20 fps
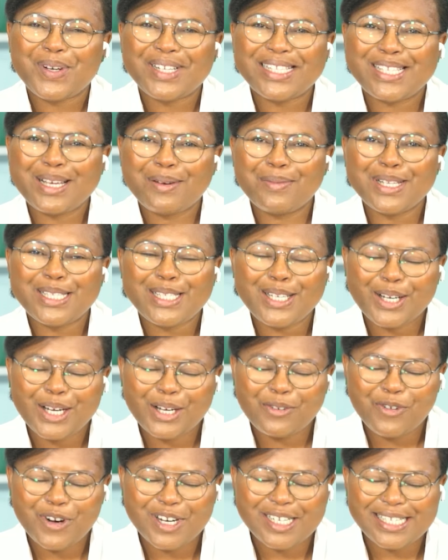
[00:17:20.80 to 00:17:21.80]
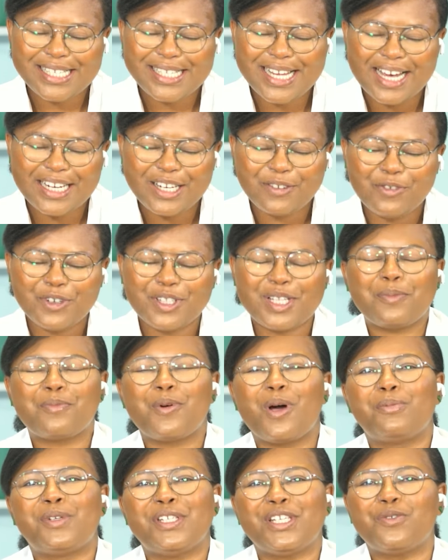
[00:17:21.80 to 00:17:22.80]
someone's looking for a designer for their
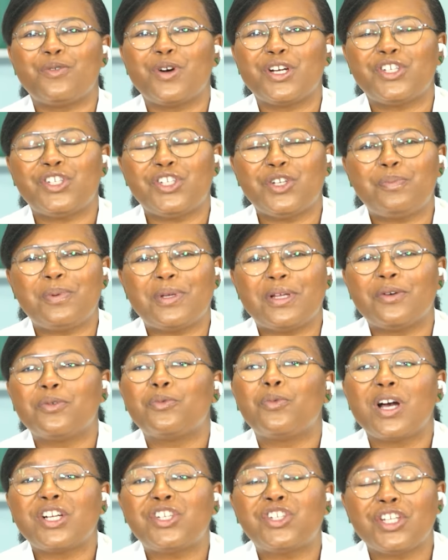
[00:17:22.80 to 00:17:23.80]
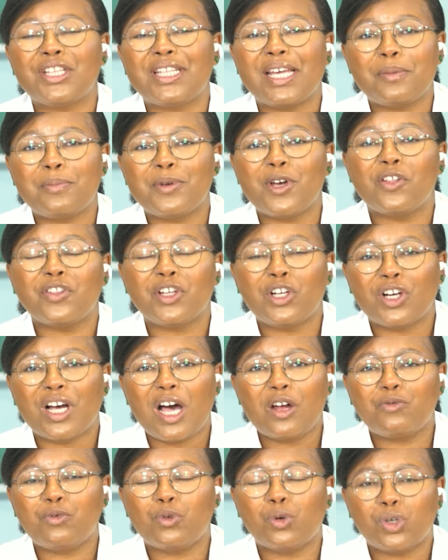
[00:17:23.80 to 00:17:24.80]
property, what should they be on the
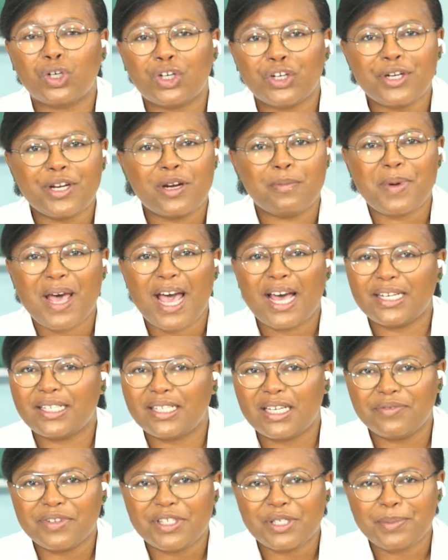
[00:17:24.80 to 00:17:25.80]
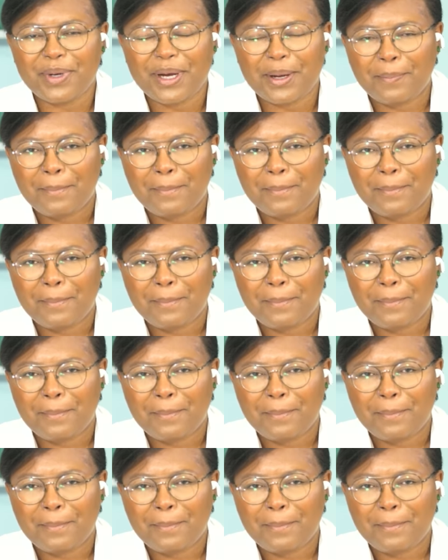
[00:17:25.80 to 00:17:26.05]
lookout for? Good and bad. Give it to me.